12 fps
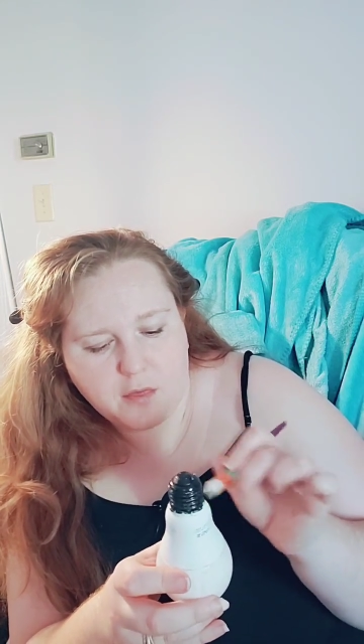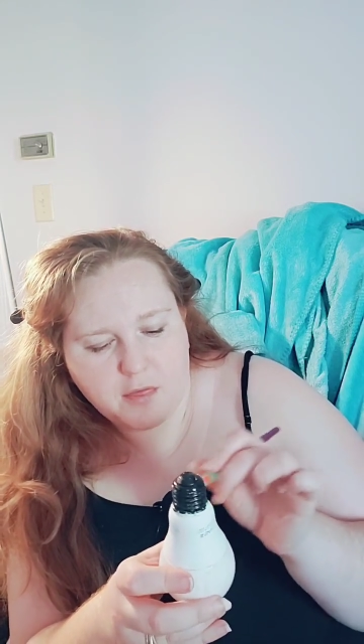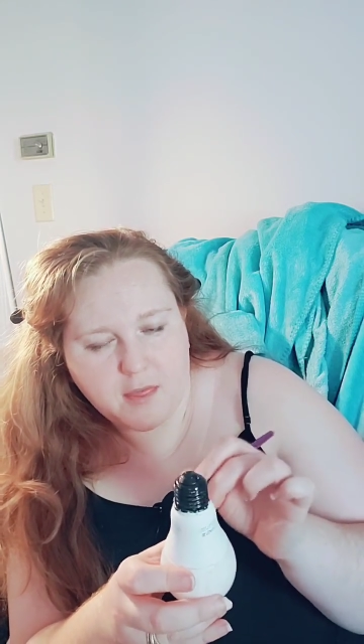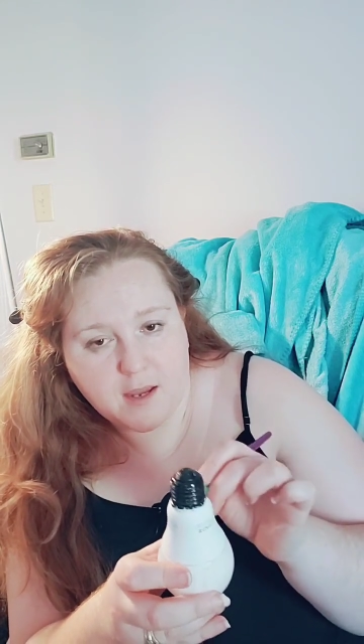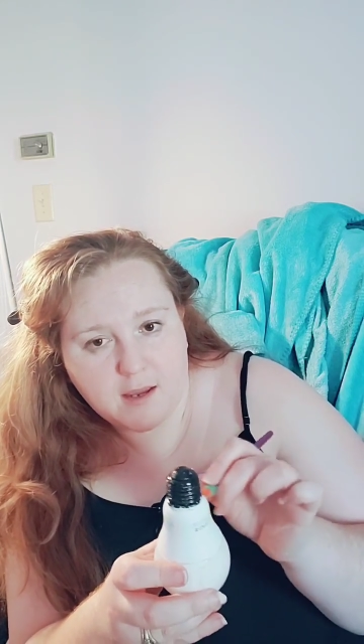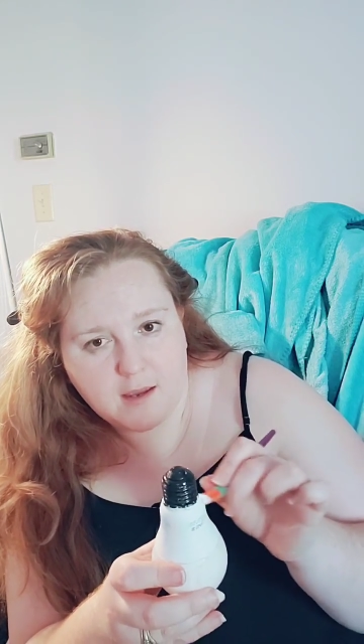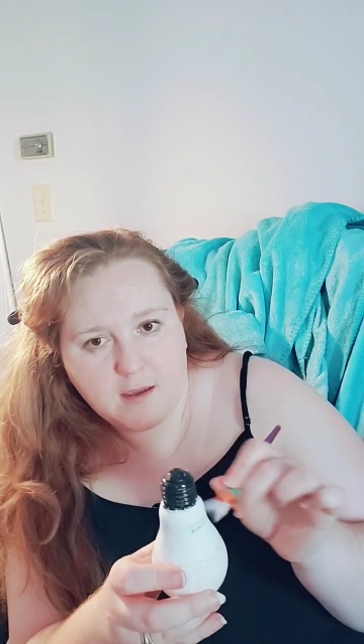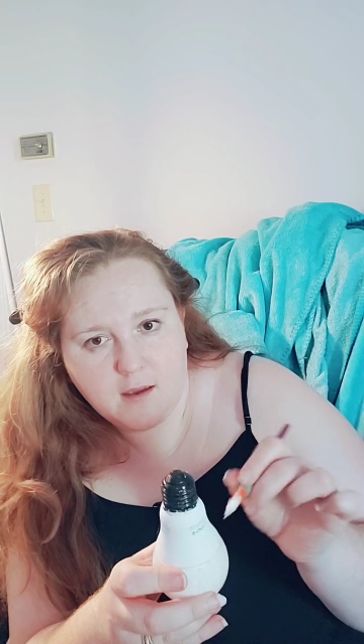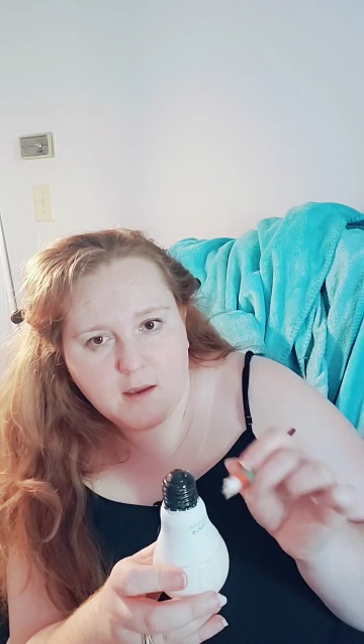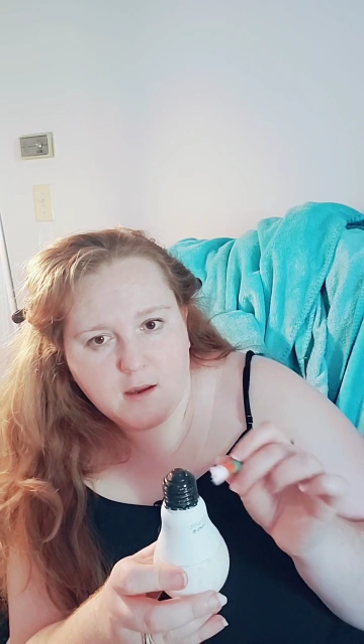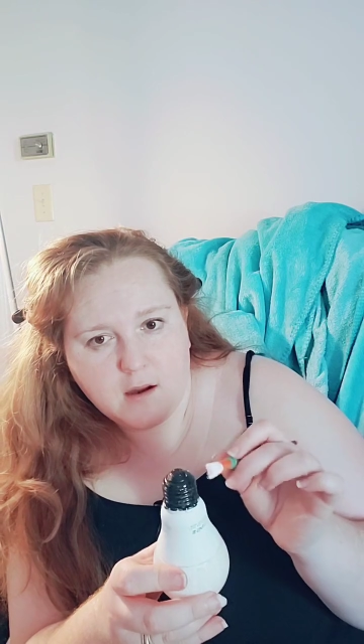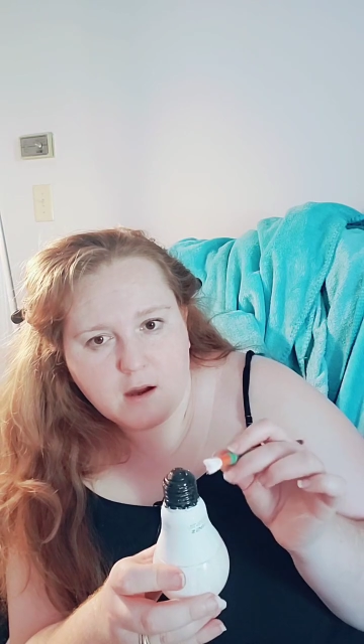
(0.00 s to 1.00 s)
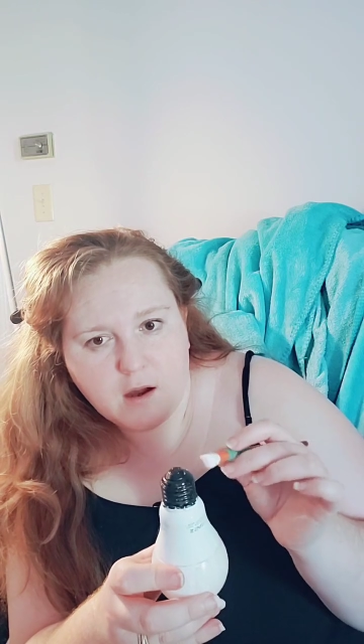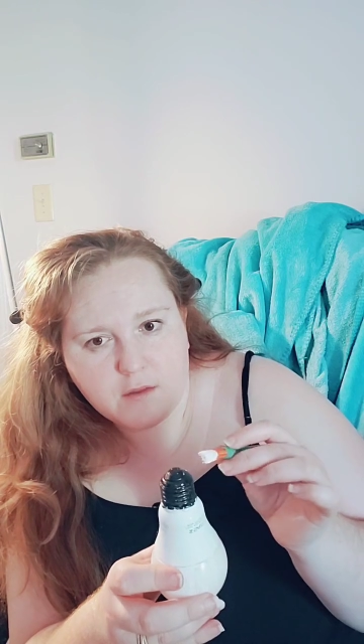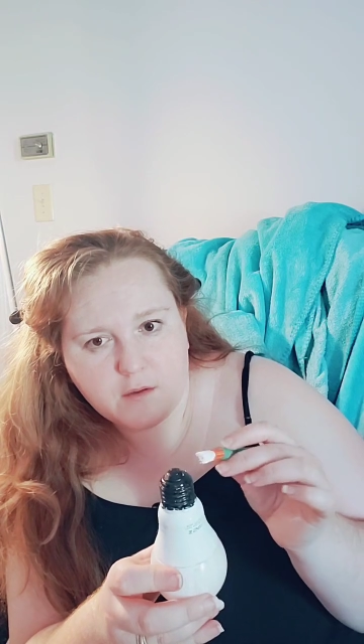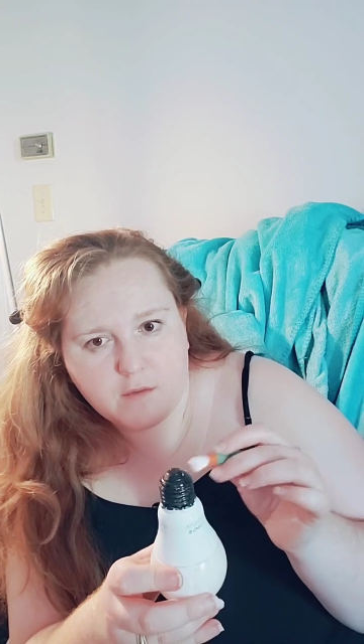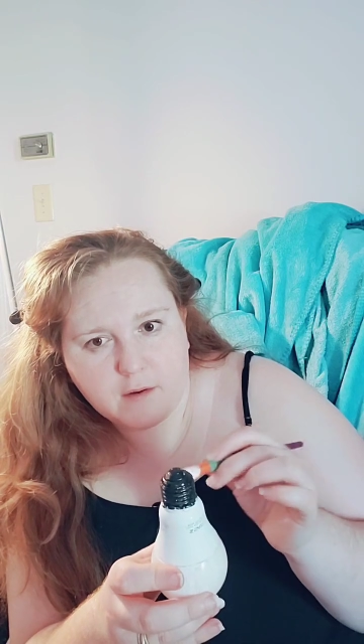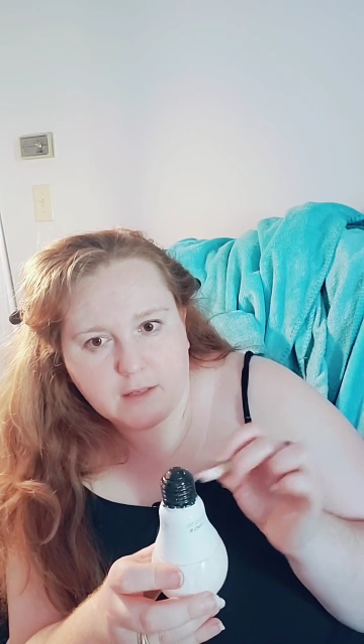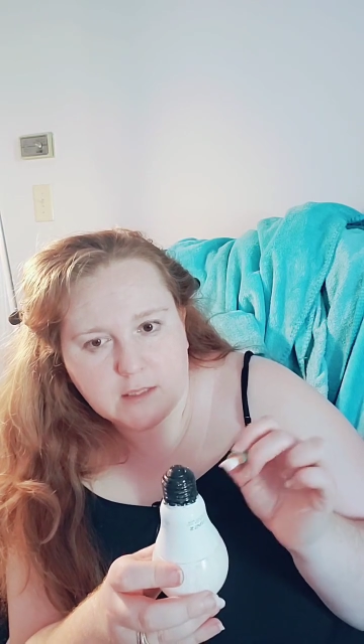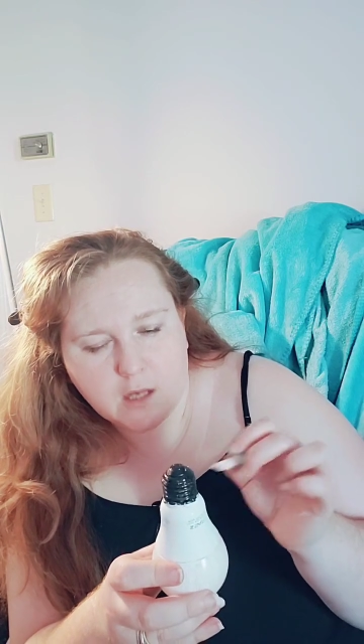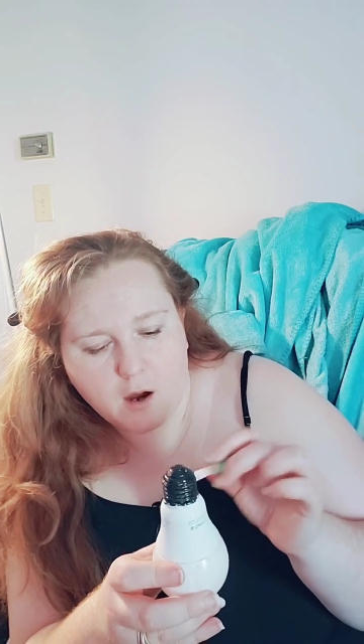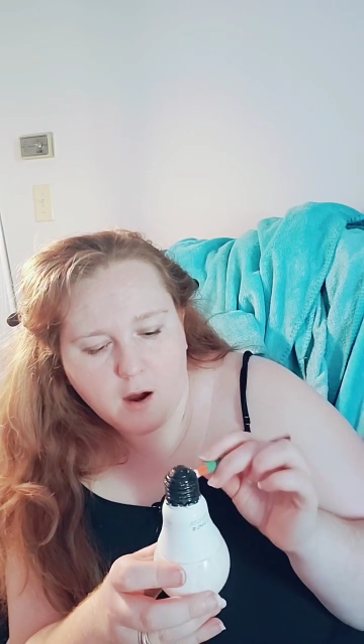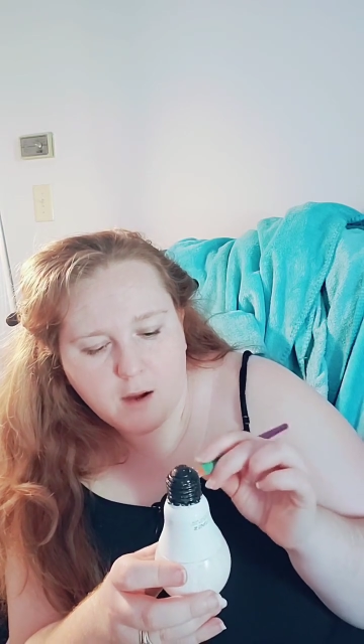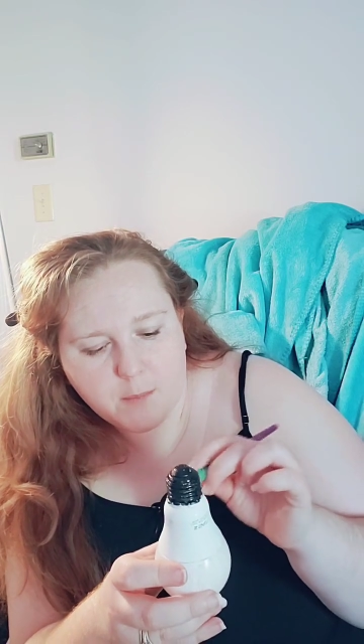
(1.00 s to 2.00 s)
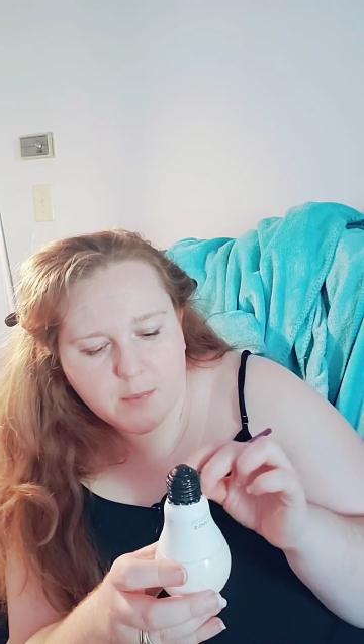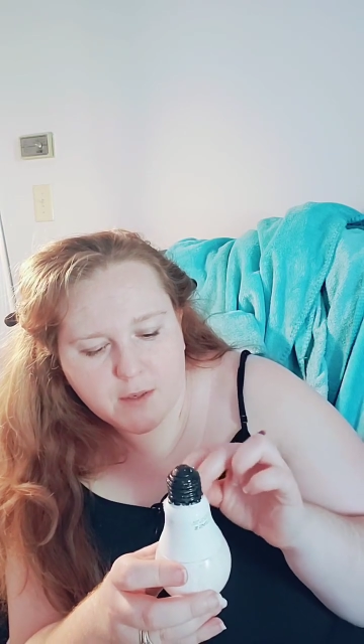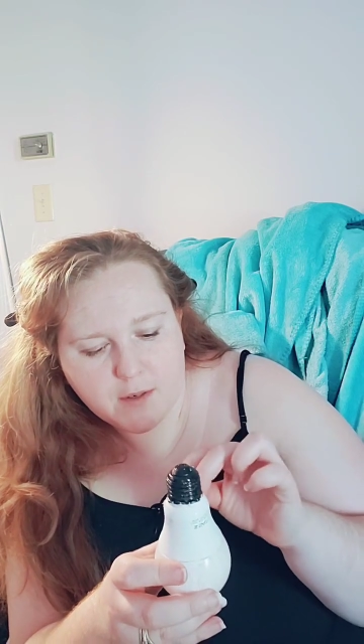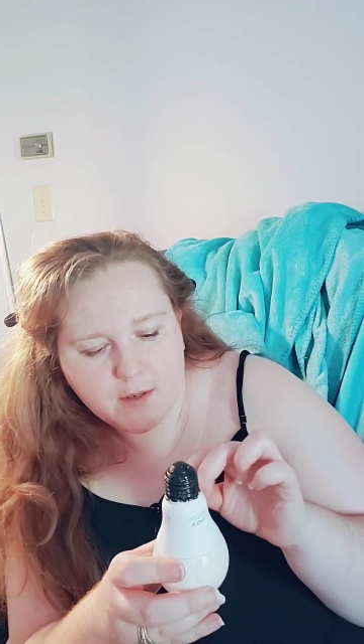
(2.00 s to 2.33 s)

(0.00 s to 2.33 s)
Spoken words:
thick on the very top.